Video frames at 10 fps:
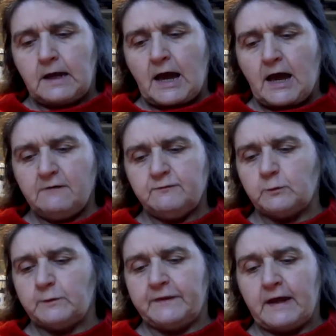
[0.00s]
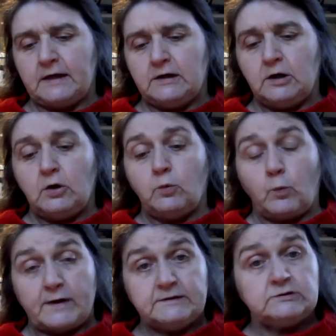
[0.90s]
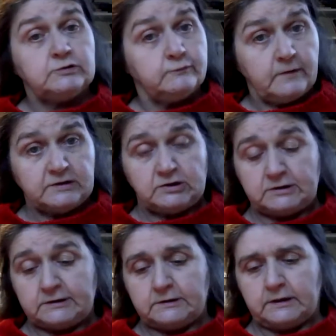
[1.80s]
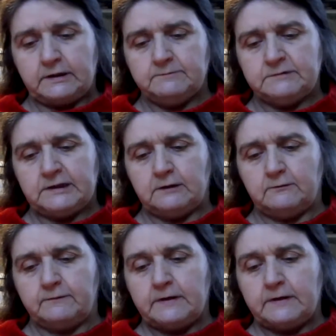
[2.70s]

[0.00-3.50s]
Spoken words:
Everyone then went to register himself,